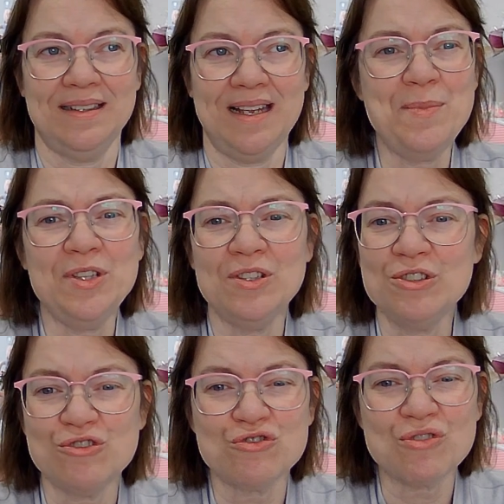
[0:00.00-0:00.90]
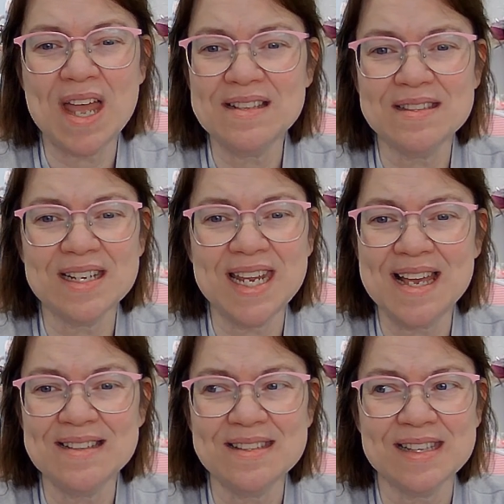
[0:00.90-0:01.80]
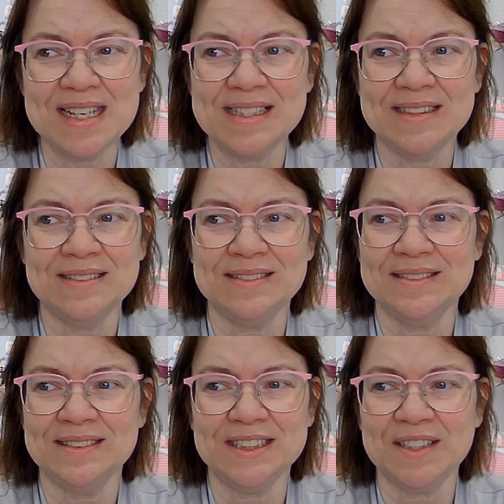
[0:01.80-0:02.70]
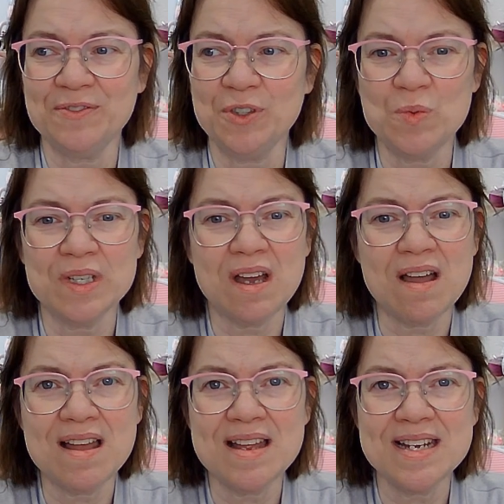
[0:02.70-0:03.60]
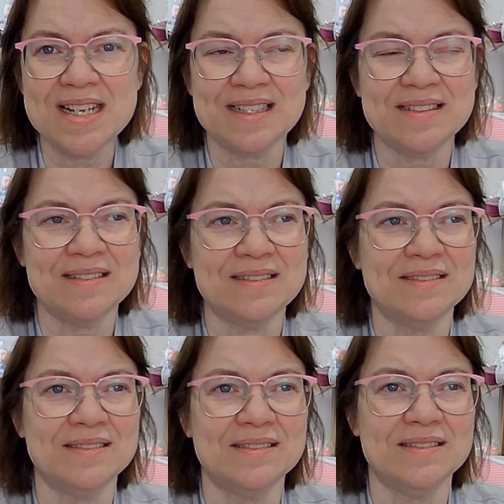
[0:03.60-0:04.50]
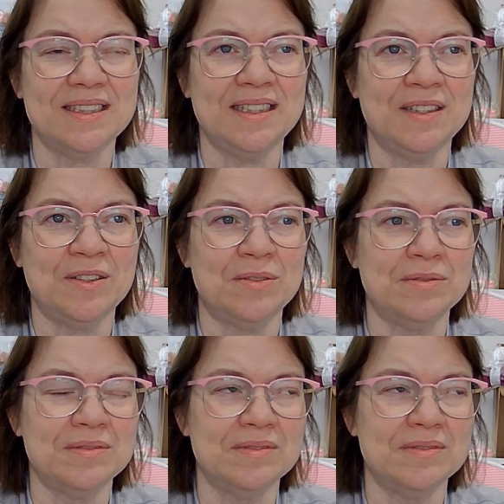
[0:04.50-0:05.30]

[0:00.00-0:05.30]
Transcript: I'm a little stressed, I guess, and stuff going on, and, you know,